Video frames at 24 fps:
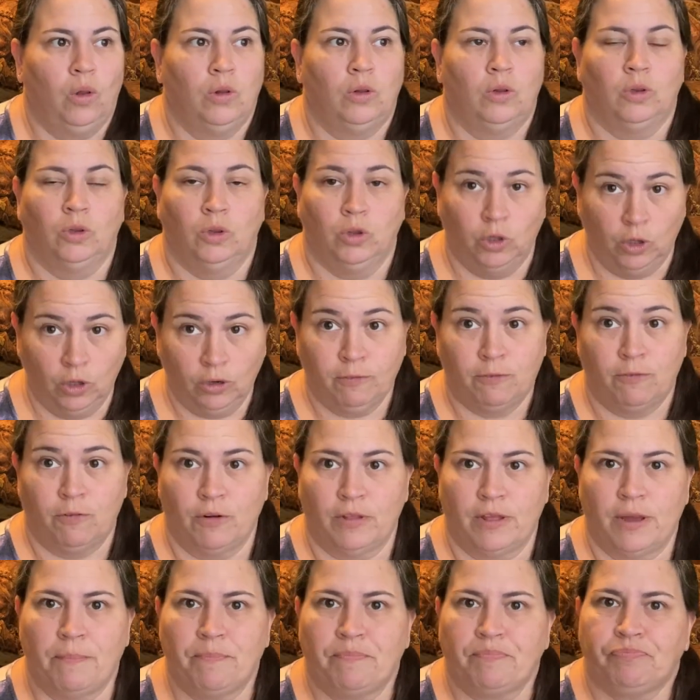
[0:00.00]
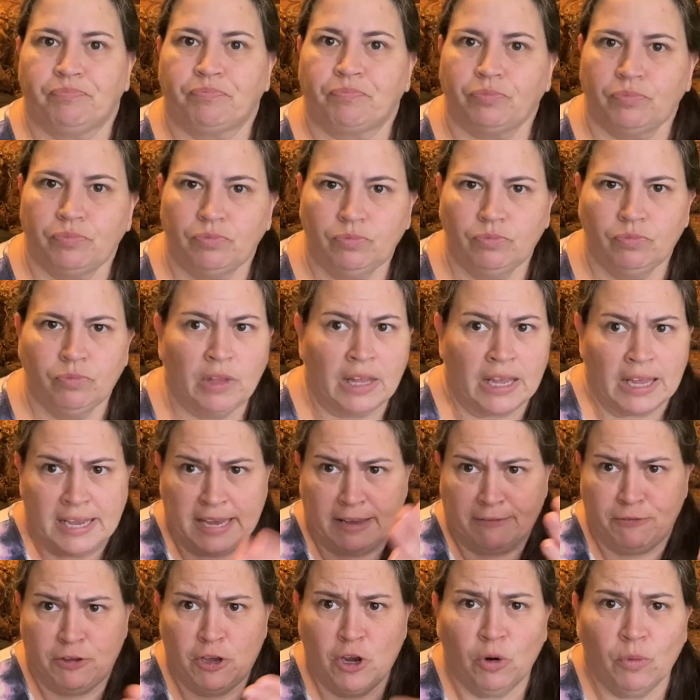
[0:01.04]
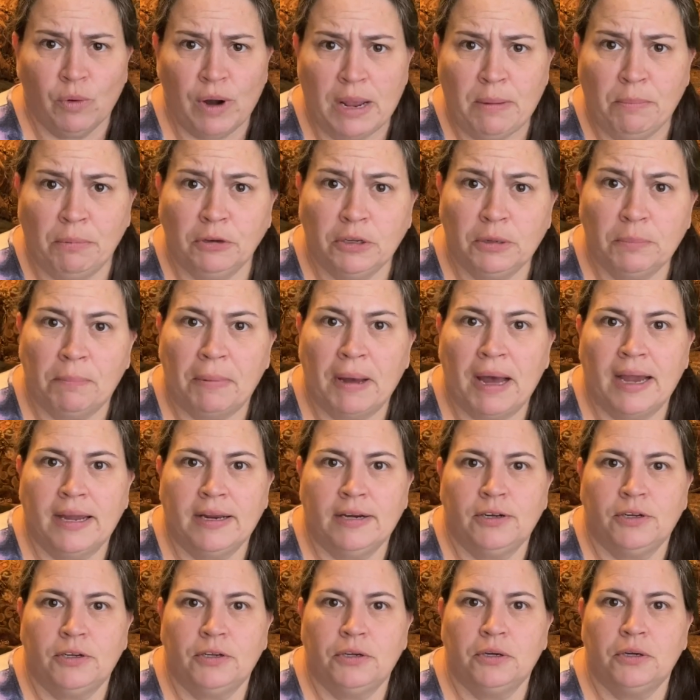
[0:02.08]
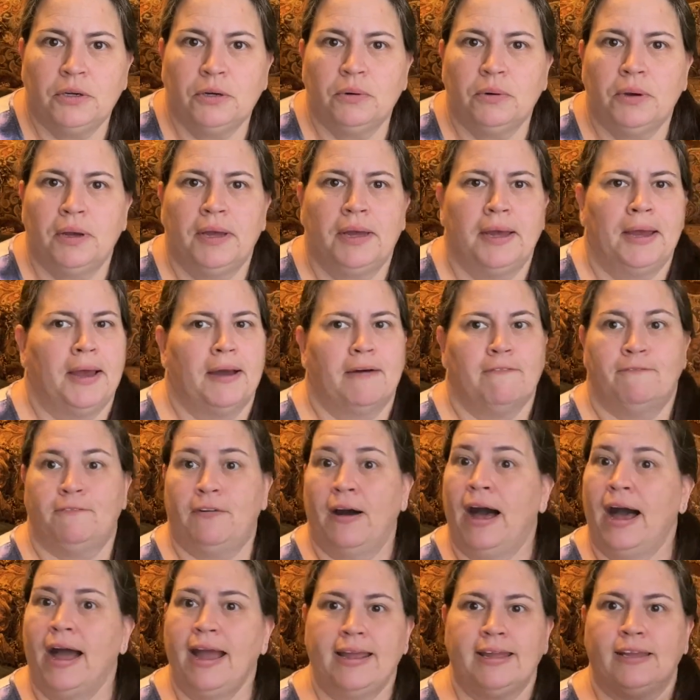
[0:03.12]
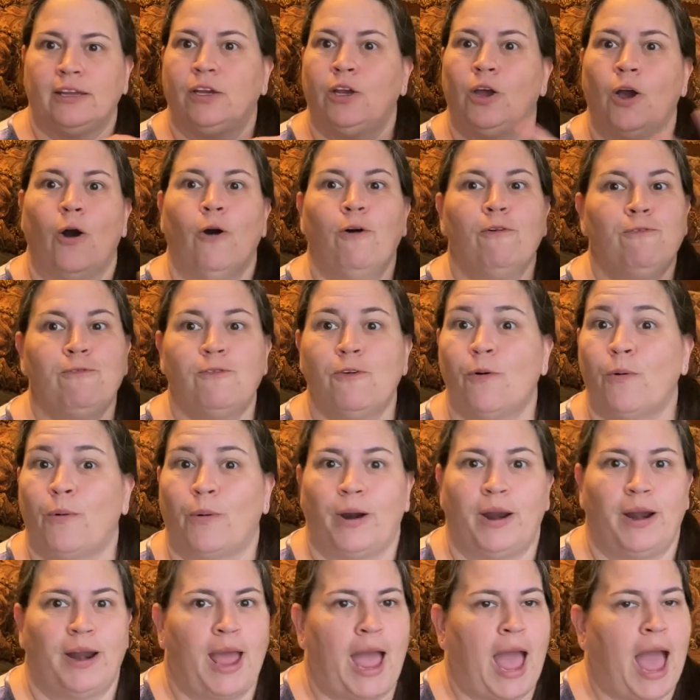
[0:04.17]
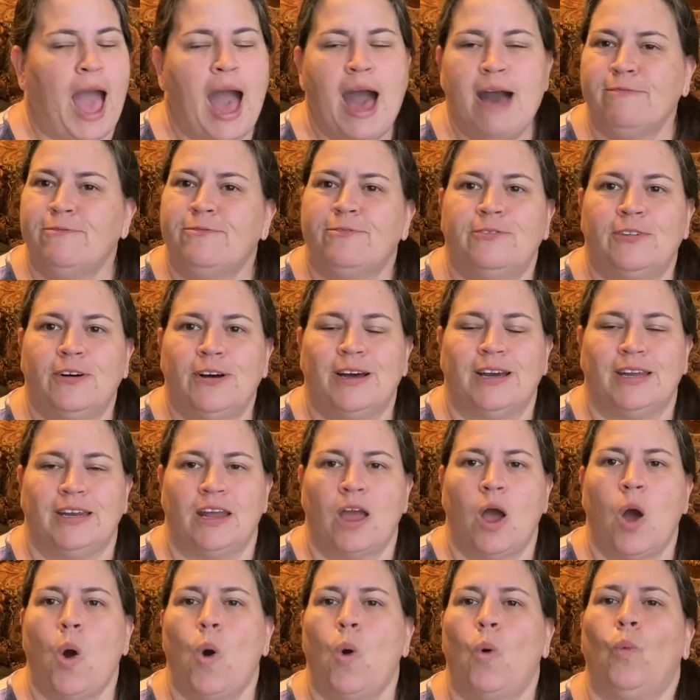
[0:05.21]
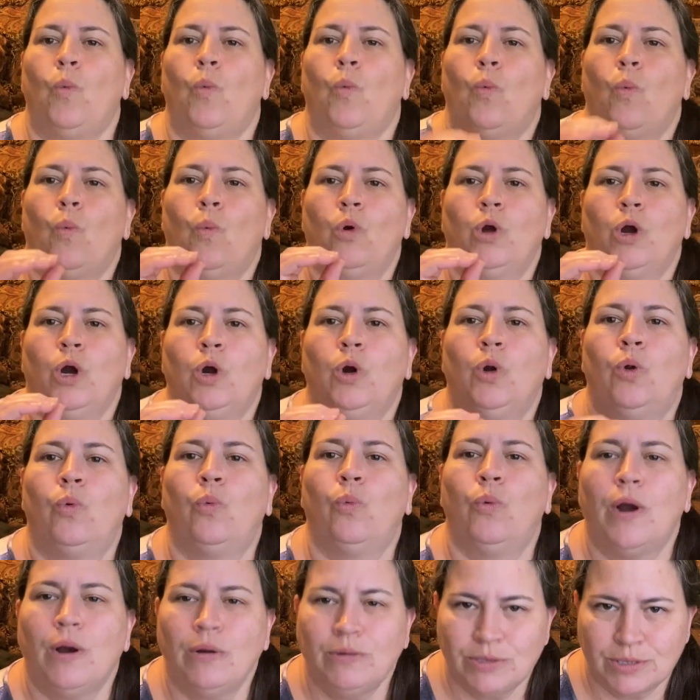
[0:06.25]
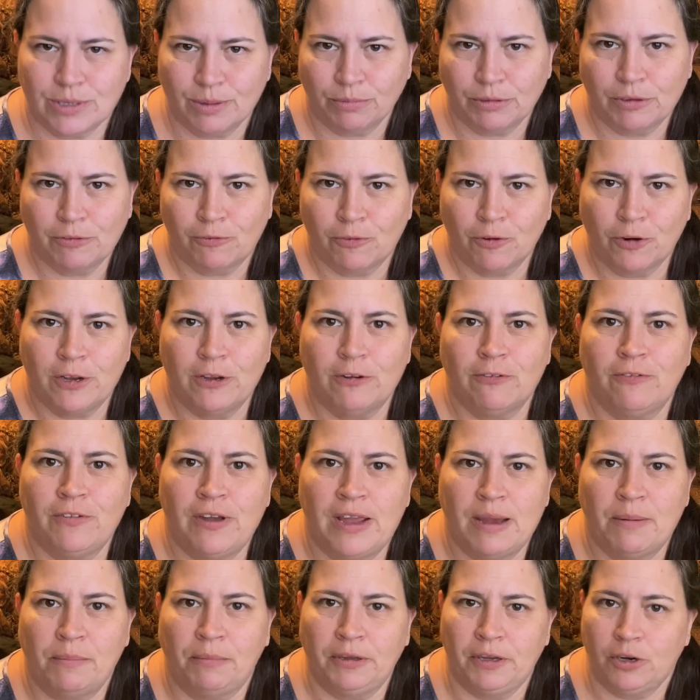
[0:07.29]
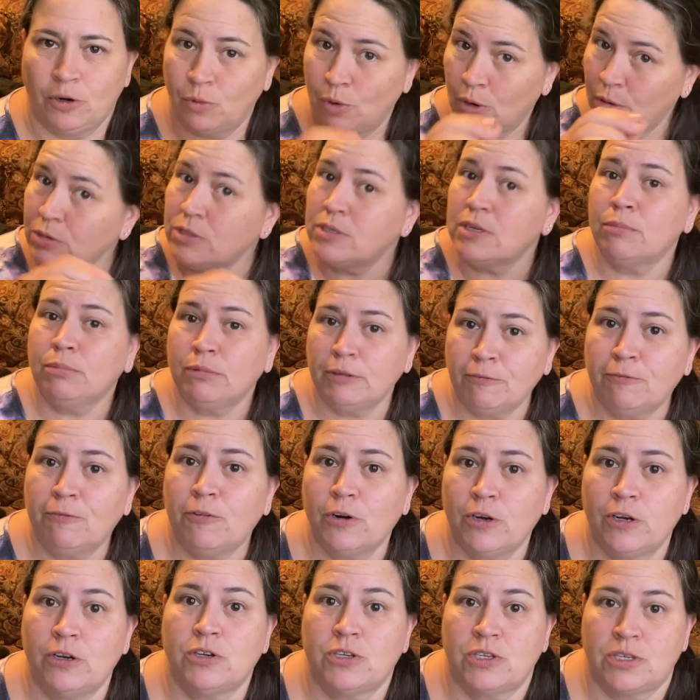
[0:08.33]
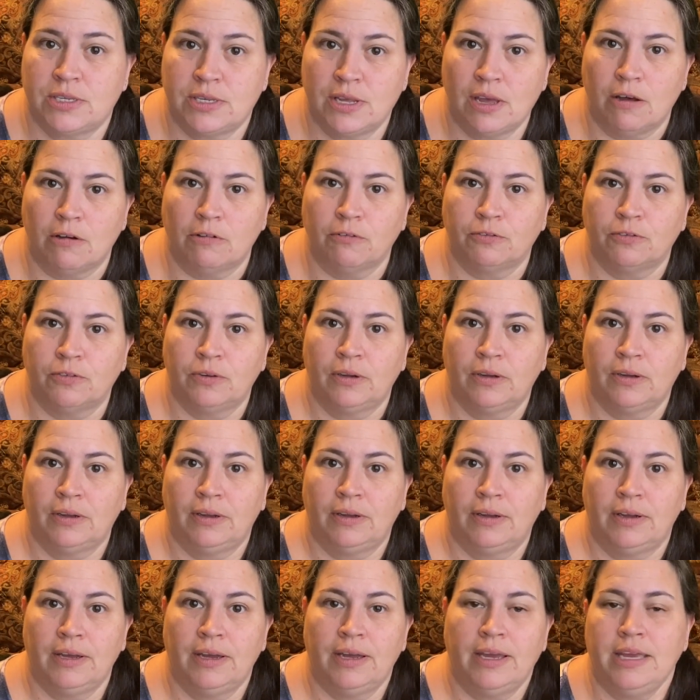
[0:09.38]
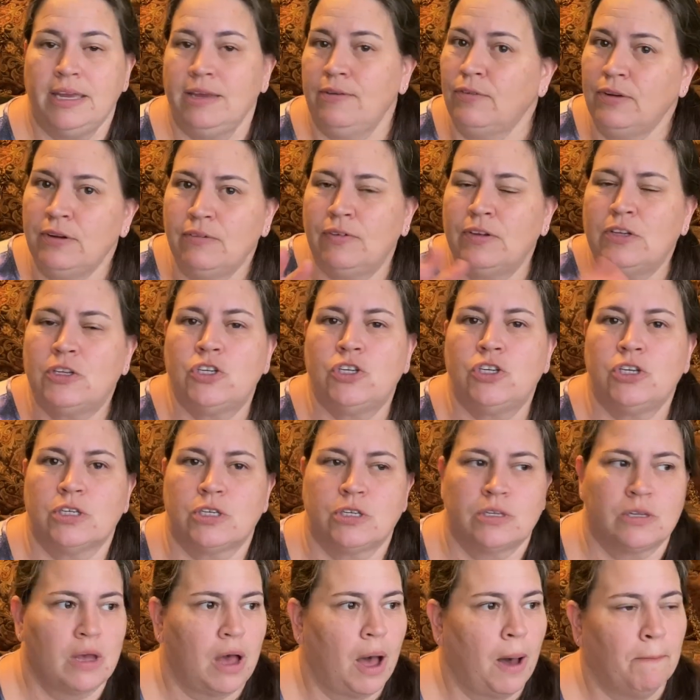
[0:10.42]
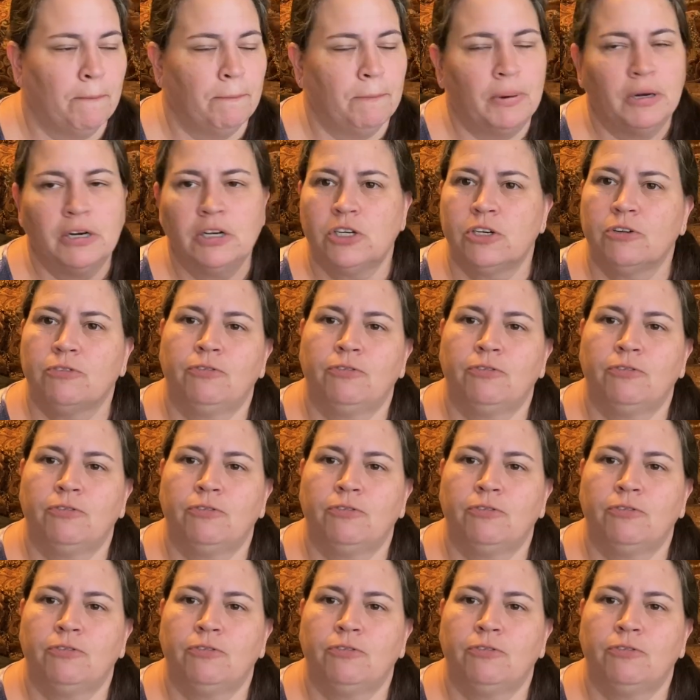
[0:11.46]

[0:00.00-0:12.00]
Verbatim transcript: Look for them. If you're able to buy new, fine, go for it. Have fun. Grow something for your family. Grow something for yourself. Even if it's just a bunch of